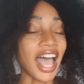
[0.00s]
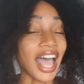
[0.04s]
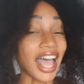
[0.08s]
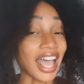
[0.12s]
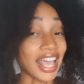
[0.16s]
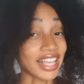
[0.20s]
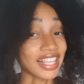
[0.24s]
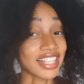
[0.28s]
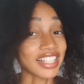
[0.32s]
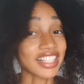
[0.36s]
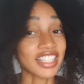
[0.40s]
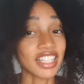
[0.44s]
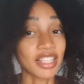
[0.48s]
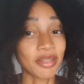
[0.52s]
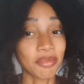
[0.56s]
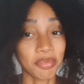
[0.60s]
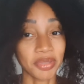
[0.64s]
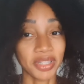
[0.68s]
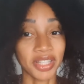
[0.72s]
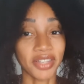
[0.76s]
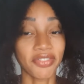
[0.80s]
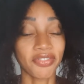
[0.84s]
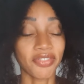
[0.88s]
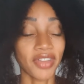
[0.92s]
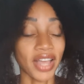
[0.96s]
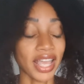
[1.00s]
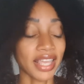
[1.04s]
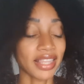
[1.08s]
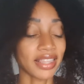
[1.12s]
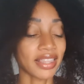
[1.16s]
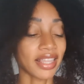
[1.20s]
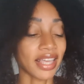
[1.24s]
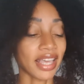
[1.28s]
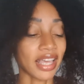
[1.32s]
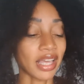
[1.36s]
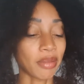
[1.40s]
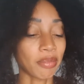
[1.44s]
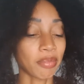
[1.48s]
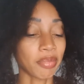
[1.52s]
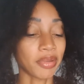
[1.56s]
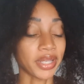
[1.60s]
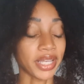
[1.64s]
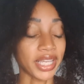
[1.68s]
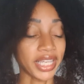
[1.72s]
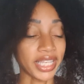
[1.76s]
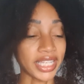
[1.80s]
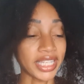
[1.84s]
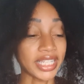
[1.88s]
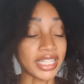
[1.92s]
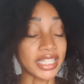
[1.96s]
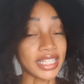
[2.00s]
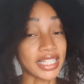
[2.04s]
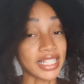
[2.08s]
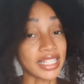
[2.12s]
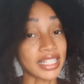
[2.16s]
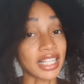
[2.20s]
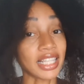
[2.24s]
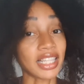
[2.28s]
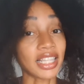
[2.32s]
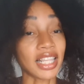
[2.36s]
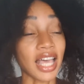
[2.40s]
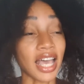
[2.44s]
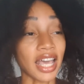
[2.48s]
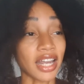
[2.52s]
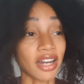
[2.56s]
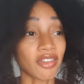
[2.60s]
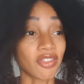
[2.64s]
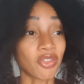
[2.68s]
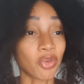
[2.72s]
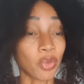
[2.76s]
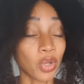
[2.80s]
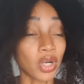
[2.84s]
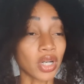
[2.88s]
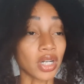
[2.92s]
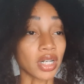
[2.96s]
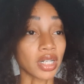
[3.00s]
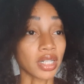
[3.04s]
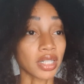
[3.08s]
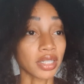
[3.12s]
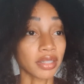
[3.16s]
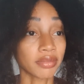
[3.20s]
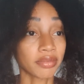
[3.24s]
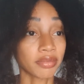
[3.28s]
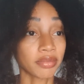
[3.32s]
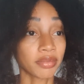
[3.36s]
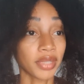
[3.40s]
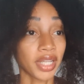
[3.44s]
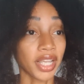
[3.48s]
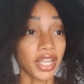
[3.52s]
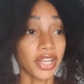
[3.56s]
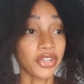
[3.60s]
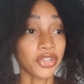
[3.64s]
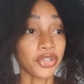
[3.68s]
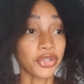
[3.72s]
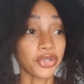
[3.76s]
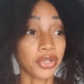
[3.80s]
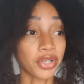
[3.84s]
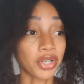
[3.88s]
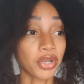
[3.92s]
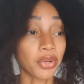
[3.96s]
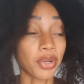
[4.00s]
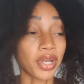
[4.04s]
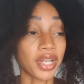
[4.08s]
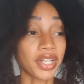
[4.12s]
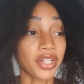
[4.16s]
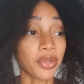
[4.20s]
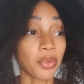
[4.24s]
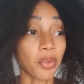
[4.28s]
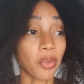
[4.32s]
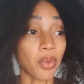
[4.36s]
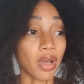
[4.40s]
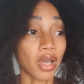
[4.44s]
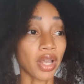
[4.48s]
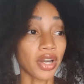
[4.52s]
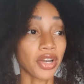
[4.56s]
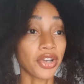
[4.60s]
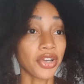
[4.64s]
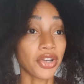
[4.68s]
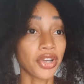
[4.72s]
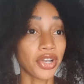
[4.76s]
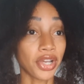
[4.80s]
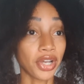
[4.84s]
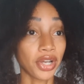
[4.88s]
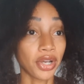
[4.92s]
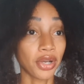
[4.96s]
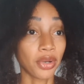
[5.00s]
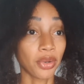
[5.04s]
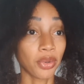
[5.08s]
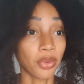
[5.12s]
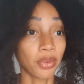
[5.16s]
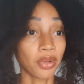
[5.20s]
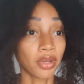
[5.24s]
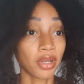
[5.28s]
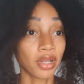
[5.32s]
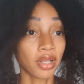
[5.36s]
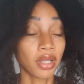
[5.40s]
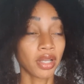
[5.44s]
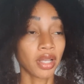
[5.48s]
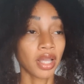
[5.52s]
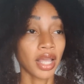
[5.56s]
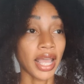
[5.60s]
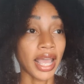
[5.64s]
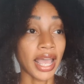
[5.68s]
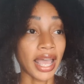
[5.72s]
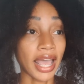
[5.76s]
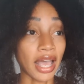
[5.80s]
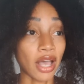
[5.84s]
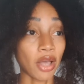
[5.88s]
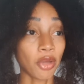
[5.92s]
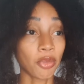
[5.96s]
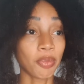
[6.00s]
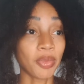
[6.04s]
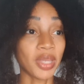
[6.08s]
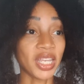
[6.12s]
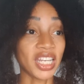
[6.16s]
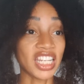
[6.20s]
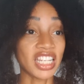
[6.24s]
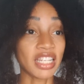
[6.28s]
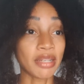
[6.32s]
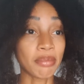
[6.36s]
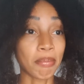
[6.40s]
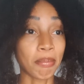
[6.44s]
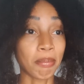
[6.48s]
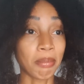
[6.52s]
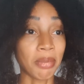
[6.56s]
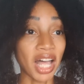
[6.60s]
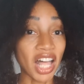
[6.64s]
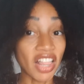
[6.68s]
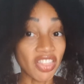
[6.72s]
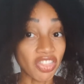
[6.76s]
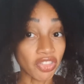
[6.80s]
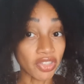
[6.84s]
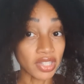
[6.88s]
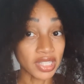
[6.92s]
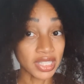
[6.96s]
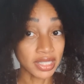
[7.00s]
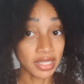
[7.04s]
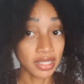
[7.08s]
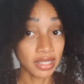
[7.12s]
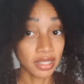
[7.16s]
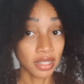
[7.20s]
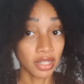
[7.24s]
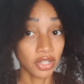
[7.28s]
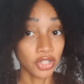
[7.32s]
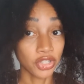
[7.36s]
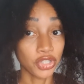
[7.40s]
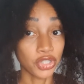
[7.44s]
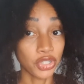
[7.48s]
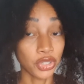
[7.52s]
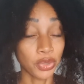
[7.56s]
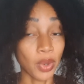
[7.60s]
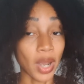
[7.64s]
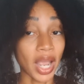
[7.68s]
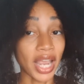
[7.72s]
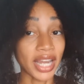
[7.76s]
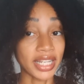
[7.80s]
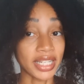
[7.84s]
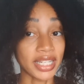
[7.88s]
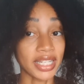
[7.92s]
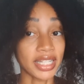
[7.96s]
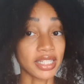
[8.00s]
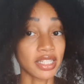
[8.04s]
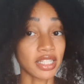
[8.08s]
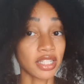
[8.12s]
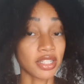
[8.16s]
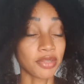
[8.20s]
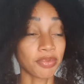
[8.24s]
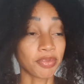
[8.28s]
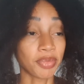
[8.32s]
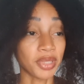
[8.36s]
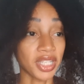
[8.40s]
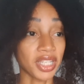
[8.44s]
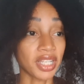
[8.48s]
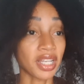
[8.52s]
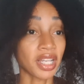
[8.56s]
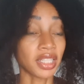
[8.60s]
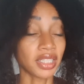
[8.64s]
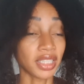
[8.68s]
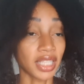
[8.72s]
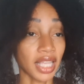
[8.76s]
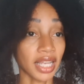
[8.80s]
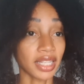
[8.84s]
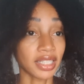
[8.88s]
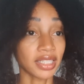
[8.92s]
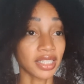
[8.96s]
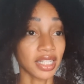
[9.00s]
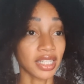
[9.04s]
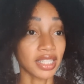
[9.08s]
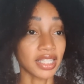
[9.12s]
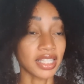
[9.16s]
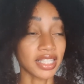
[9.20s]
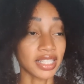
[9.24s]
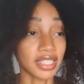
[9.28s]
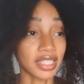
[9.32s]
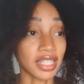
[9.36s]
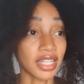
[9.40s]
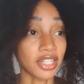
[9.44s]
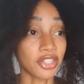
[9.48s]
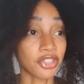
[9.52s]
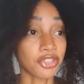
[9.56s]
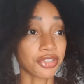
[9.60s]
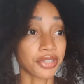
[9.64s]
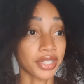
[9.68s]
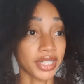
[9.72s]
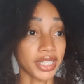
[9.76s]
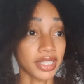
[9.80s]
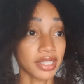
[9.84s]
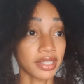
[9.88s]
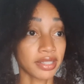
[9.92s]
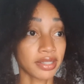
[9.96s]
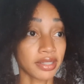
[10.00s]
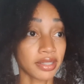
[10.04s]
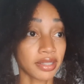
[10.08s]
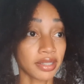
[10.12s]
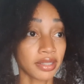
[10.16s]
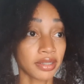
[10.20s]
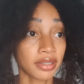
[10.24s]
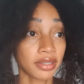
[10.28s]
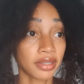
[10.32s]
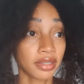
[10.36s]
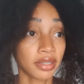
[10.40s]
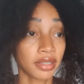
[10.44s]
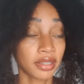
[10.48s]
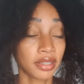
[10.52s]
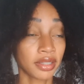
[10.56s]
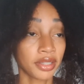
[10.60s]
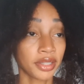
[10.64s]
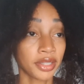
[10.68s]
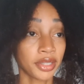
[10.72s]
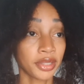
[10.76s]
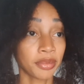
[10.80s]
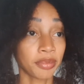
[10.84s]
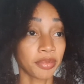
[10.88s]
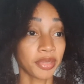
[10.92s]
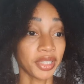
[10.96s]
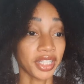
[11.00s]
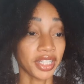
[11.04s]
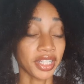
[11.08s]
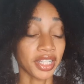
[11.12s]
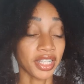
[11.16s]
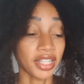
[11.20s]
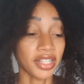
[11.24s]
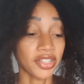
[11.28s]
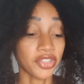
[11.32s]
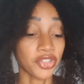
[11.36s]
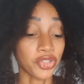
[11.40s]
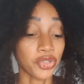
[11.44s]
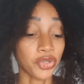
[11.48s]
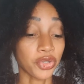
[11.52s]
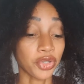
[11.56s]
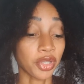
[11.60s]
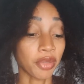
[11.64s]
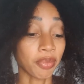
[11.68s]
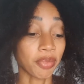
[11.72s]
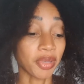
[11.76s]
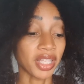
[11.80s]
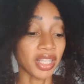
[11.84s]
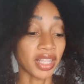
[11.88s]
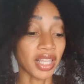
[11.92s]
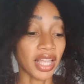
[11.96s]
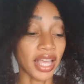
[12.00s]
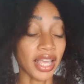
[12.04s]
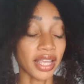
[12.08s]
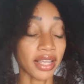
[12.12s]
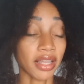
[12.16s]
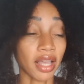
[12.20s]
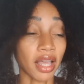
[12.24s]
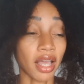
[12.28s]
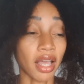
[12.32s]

I simplified that, but it is a lot of work, and you're going to want to know, how many months do I need to be collecting this interest? Because you could be like,